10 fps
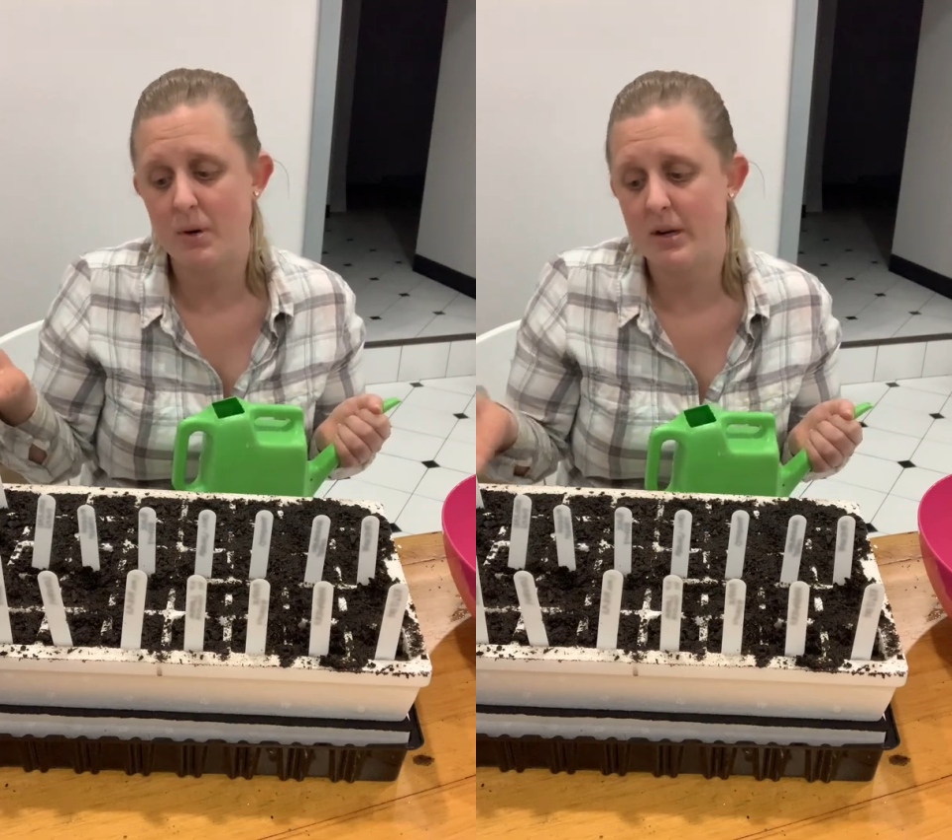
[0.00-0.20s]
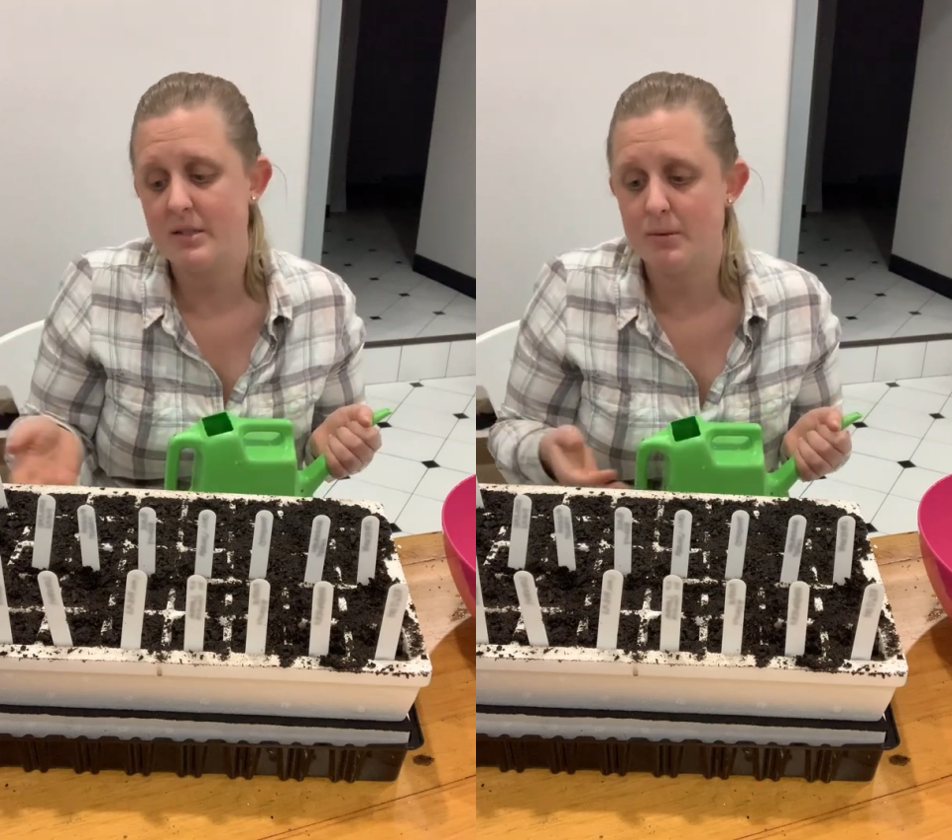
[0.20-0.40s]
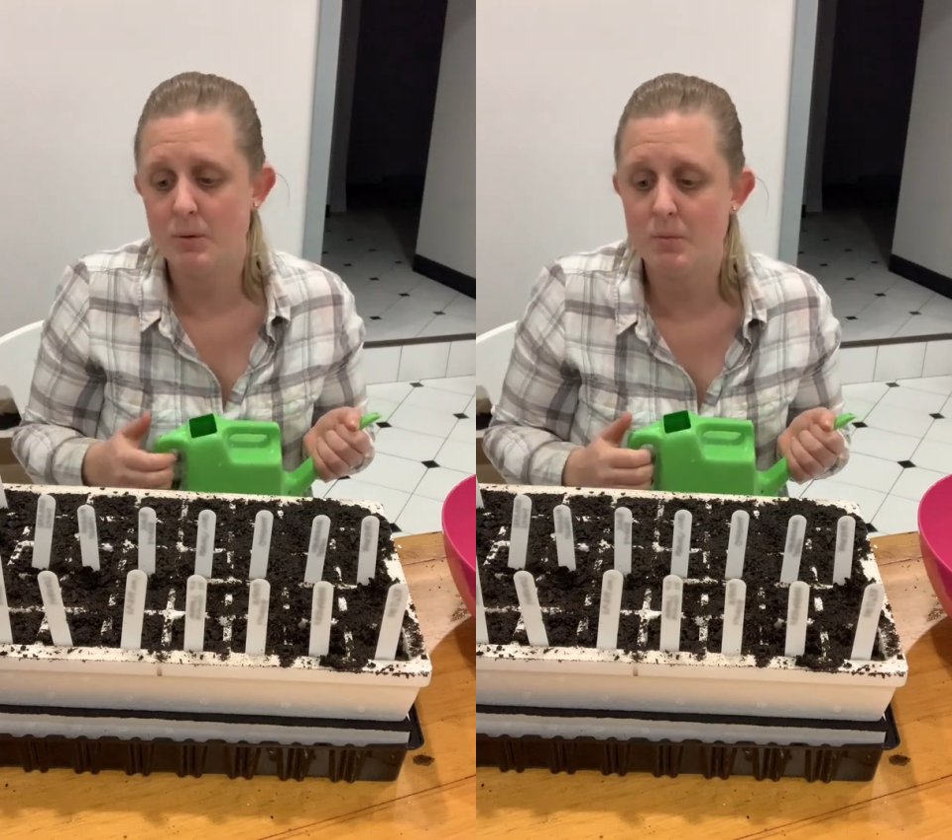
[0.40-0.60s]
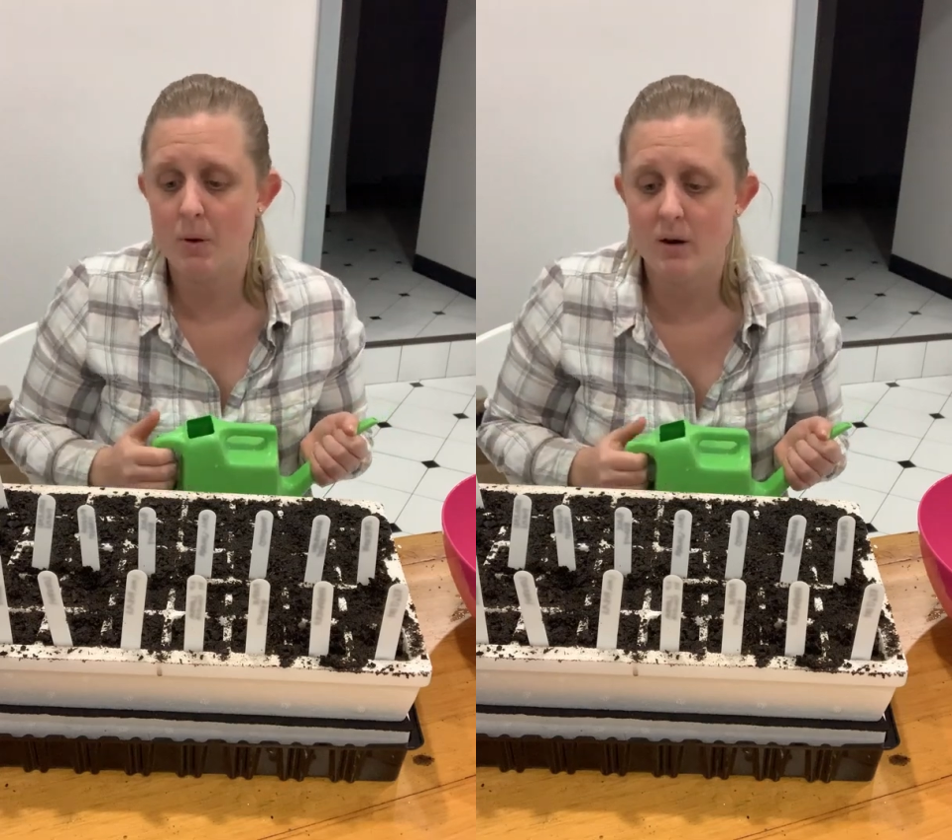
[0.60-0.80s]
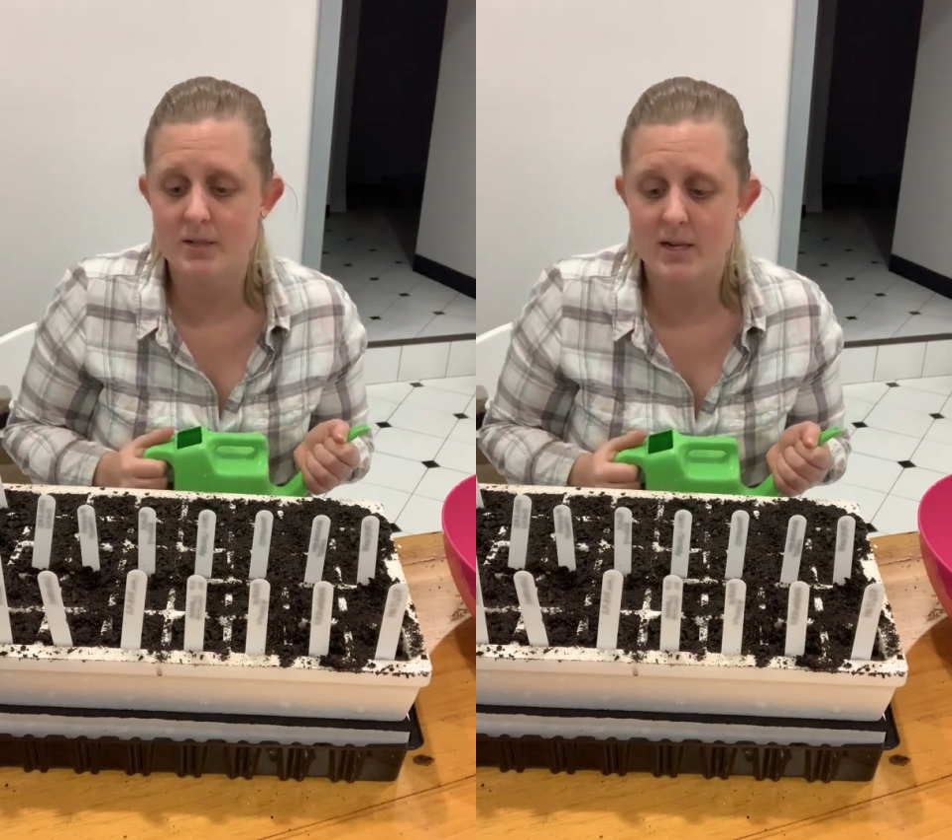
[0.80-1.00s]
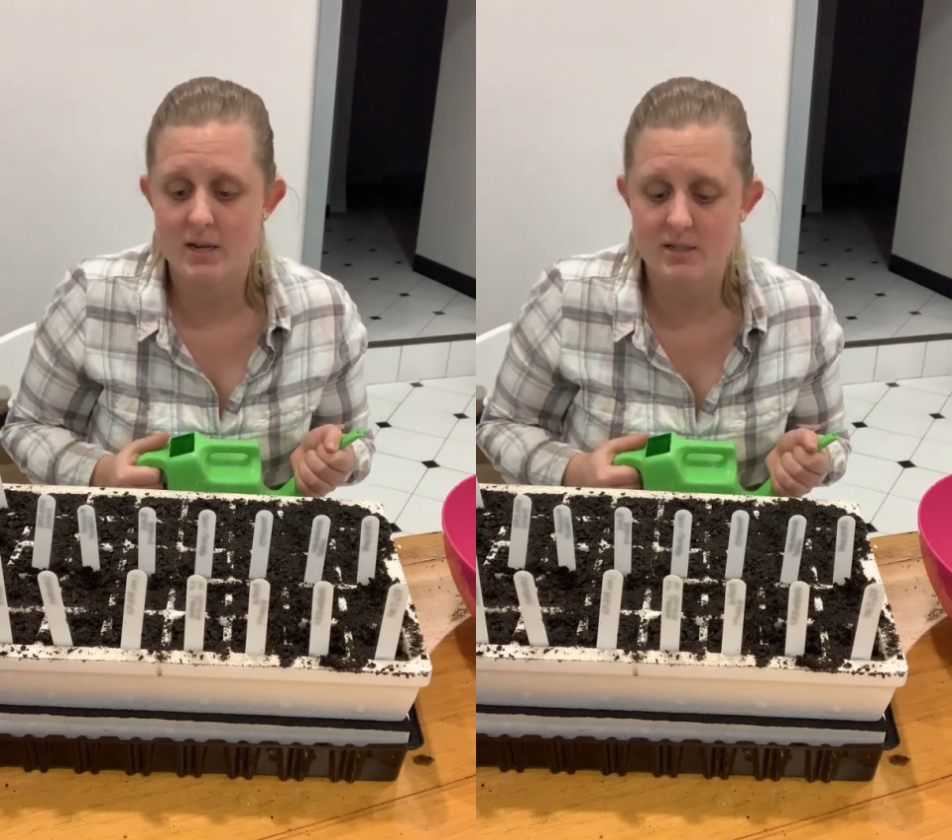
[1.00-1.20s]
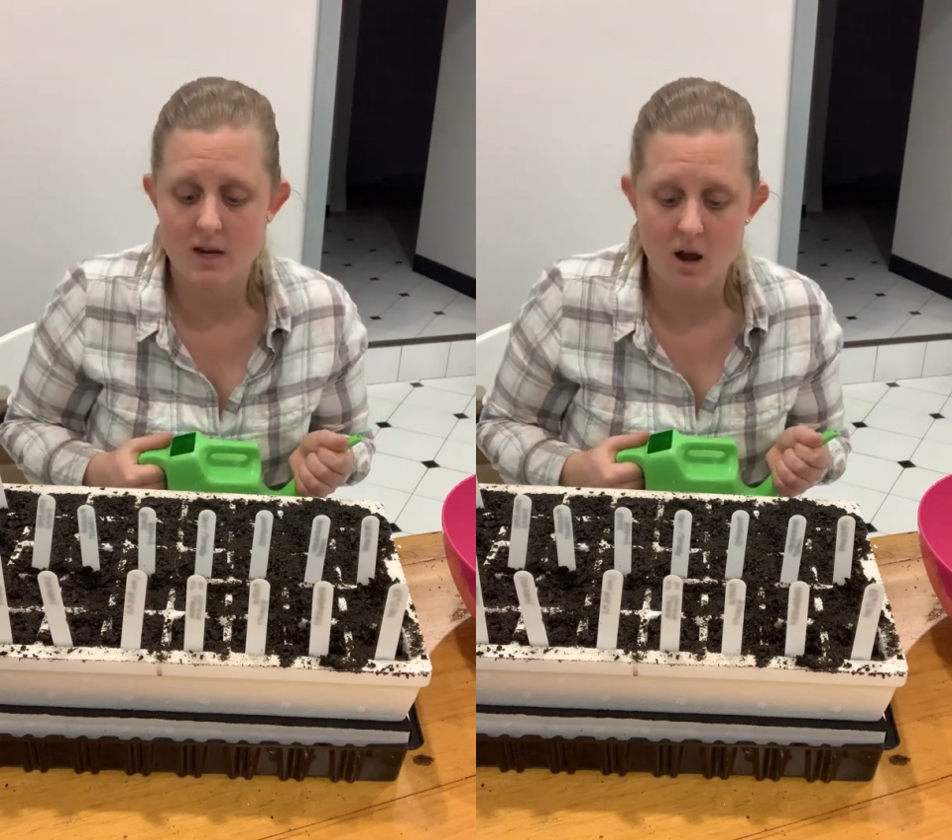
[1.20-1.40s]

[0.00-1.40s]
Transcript: pretty simple process.